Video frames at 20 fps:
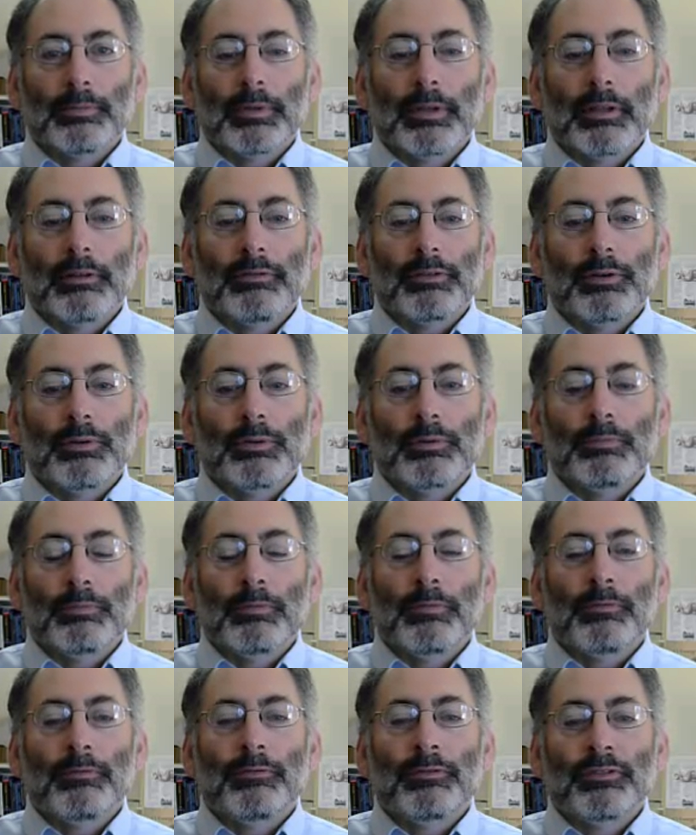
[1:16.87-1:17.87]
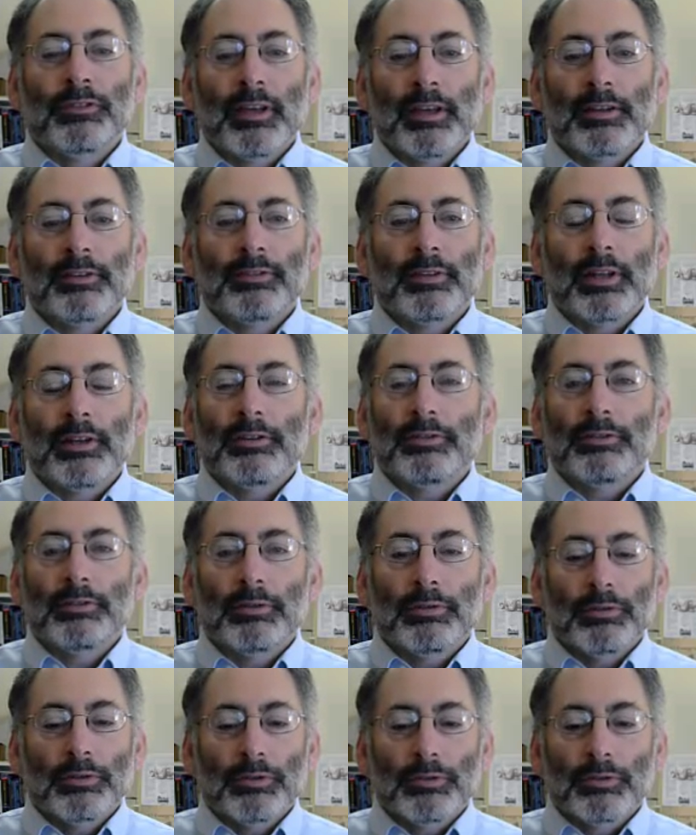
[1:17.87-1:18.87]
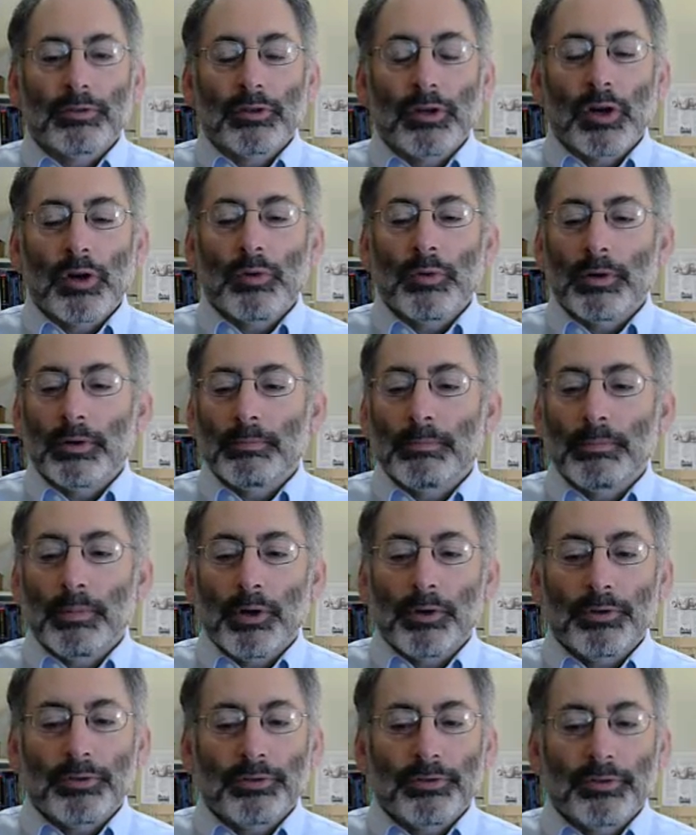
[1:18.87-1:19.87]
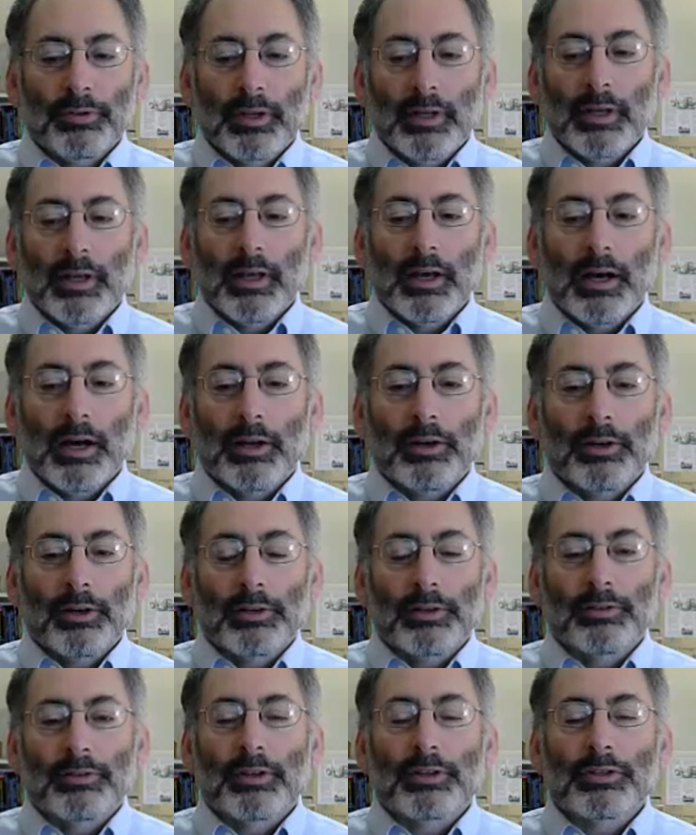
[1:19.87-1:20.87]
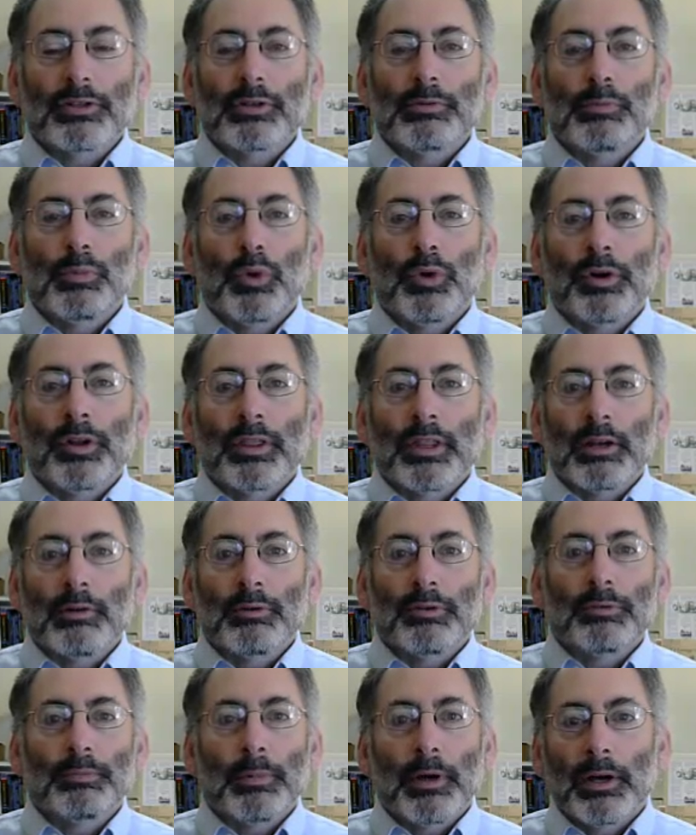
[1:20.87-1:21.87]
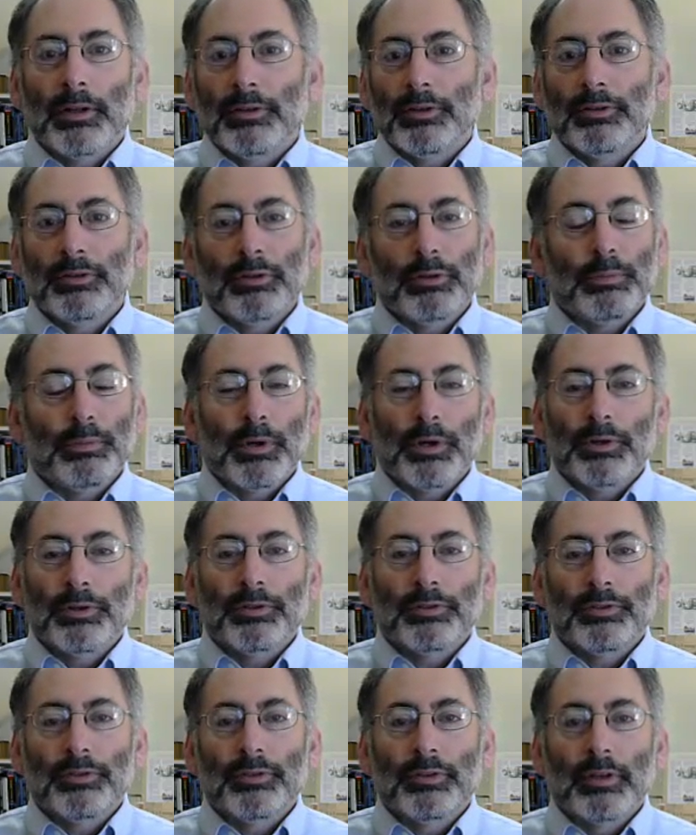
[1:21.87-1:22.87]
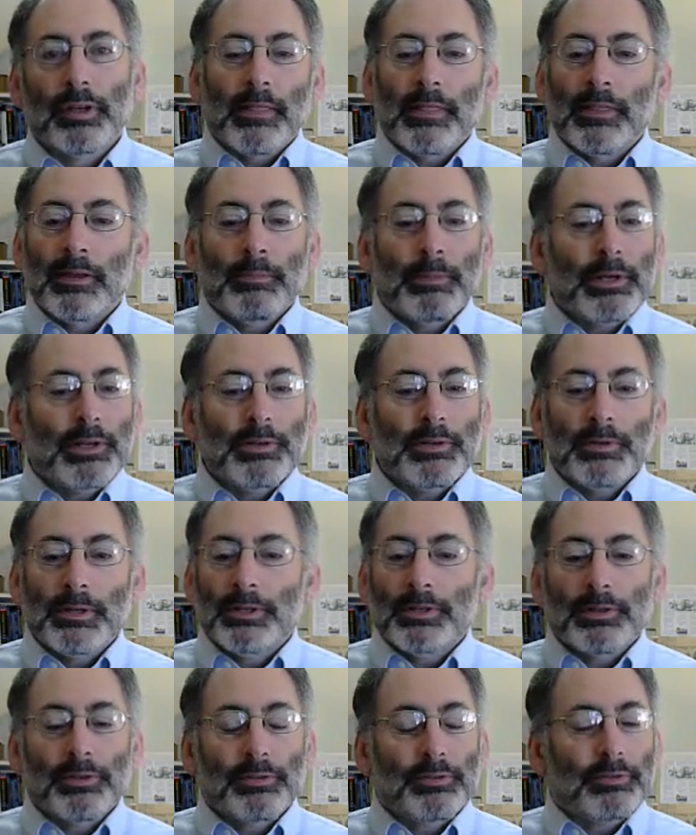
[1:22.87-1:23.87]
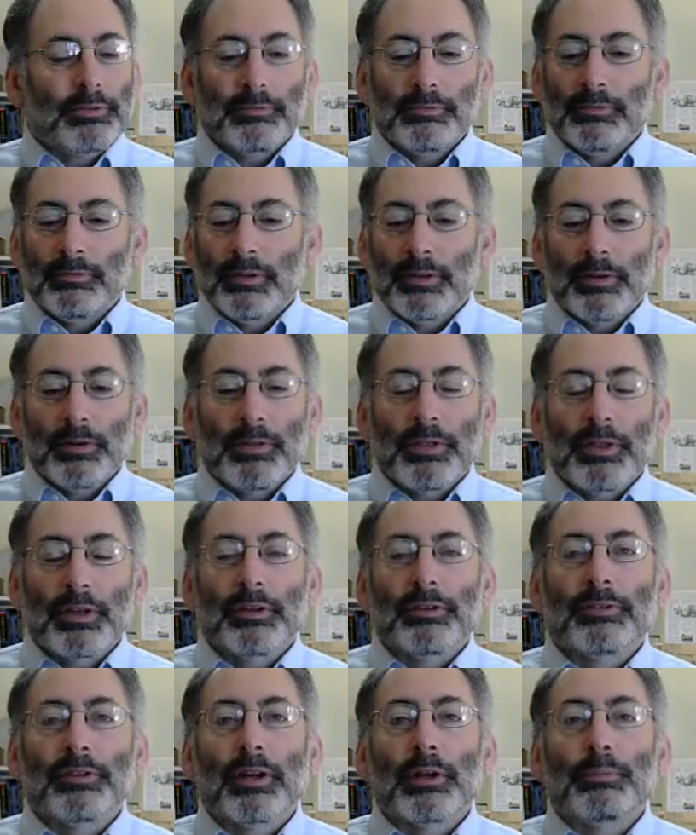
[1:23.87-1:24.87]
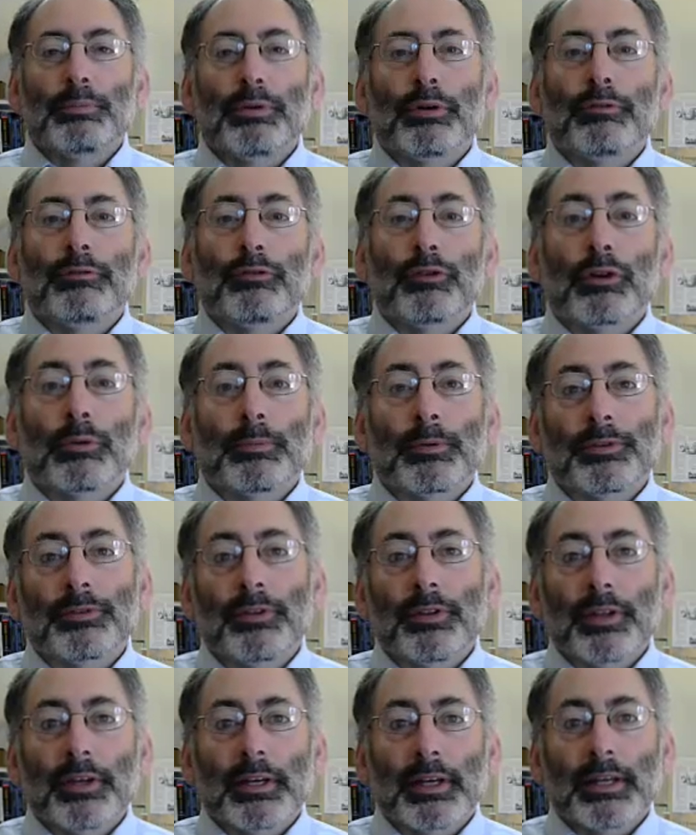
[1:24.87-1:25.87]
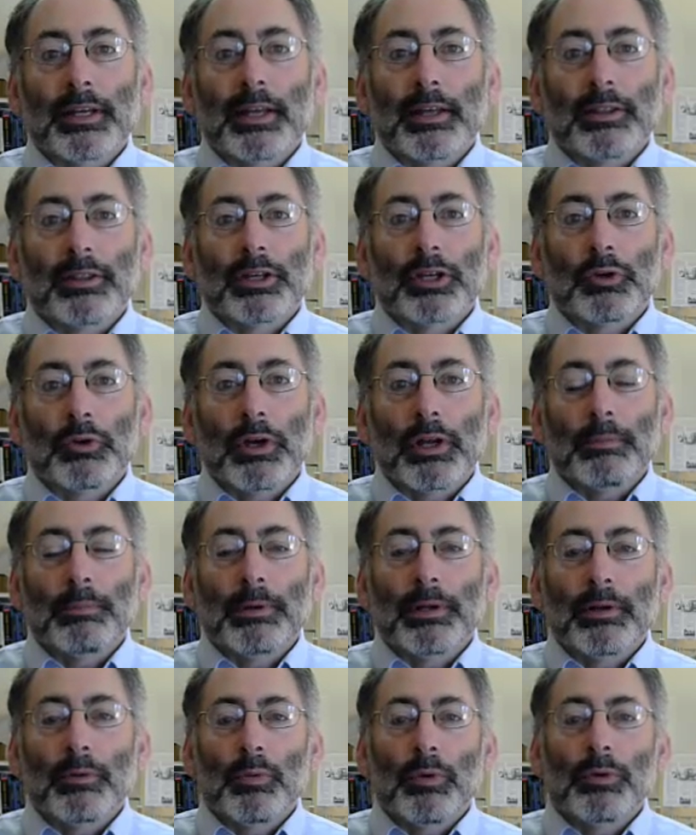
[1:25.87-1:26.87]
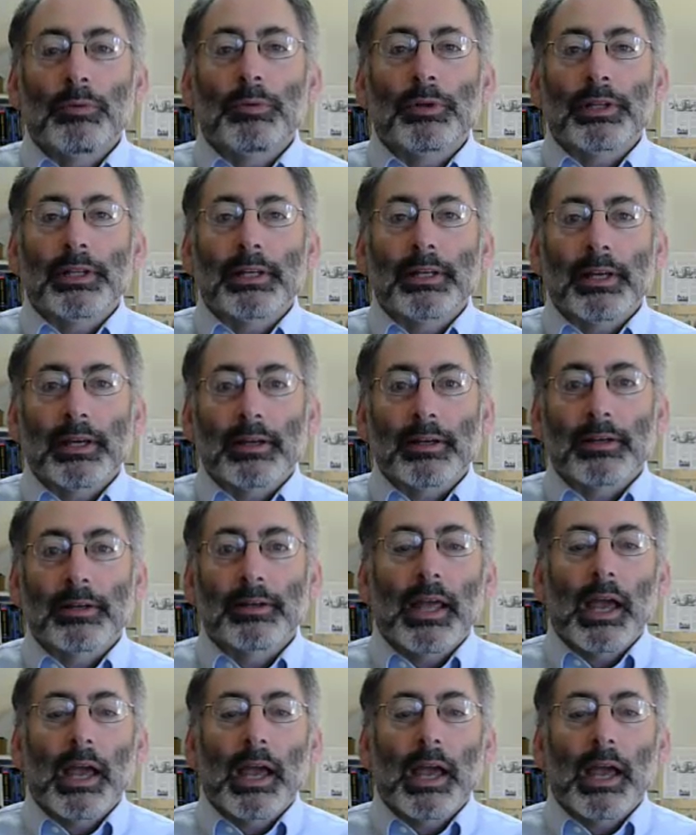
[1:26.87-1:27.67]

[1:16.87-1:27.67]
If you say to students, go and post on our discussion board and then respond to 2 posts, there may be just things done pro forma so they can get the grade, but it won't really kick.